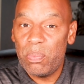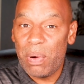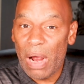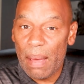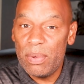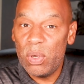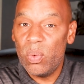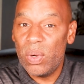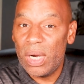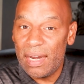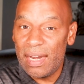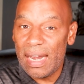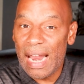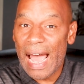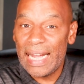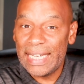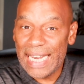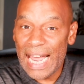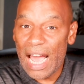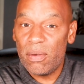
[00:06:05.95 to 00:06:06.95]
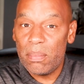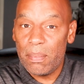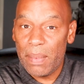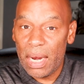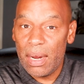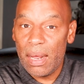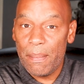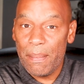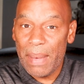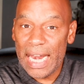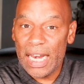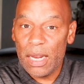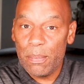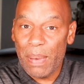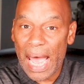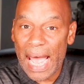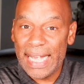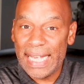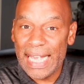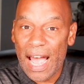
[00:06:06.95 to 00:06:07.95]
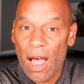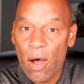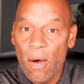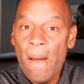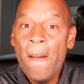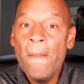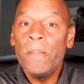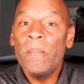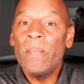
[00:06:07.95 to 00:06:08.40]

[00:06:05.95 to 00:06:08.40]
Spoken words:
probably would have knocked out Manny Pacquiao,